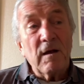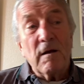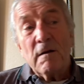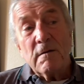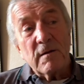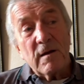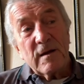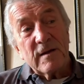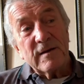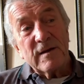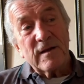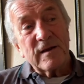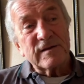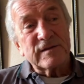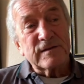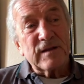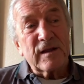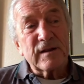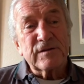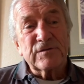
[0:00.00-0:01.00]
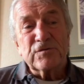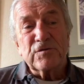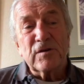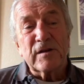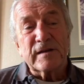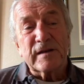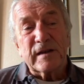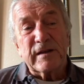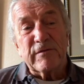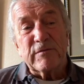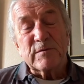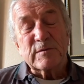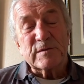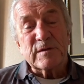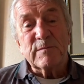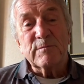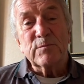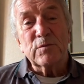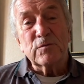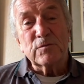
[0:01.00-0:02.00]
and I, I tried to give him some
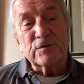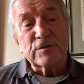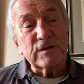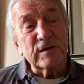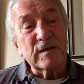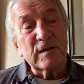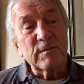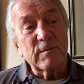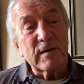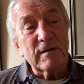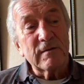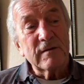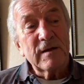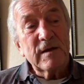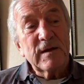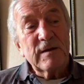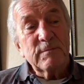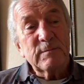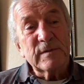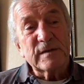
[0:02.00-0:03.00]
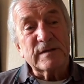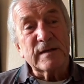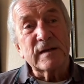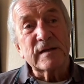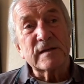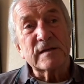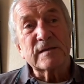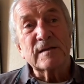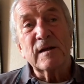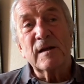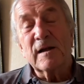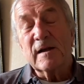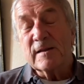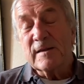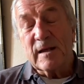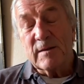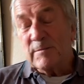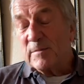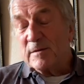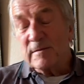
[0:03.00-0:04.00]
bullshit about missing the start and
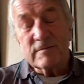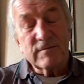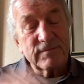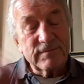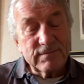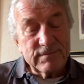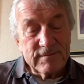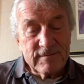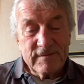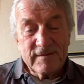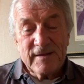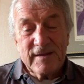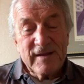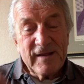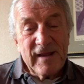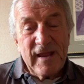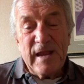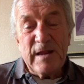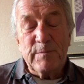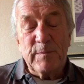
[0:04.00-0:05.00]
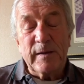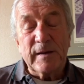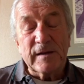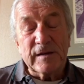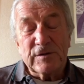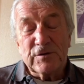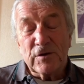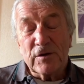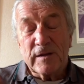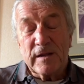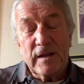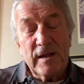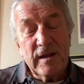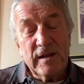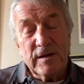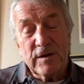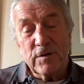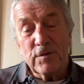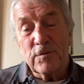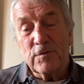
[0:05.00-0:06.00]
that, but he'd been a jockey, he
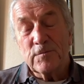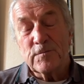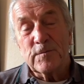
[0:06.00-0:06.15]
knew.